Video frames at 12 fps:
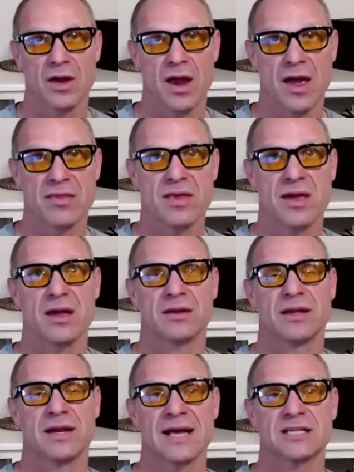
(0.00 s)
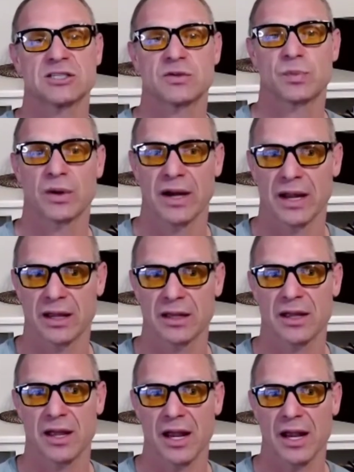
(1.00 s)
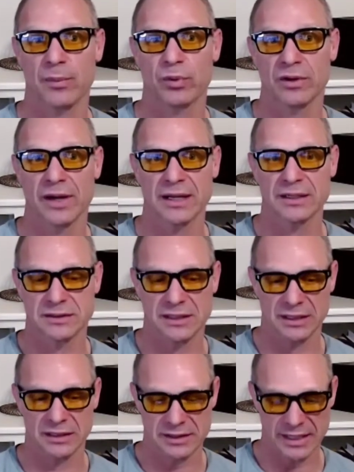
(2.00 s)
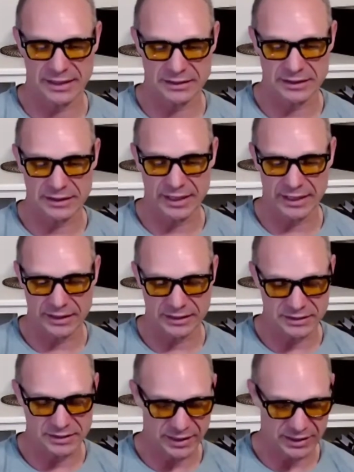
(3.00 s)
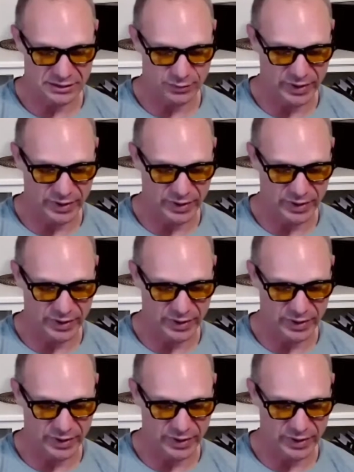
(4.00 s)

And then the next spring, April 19th, 1996,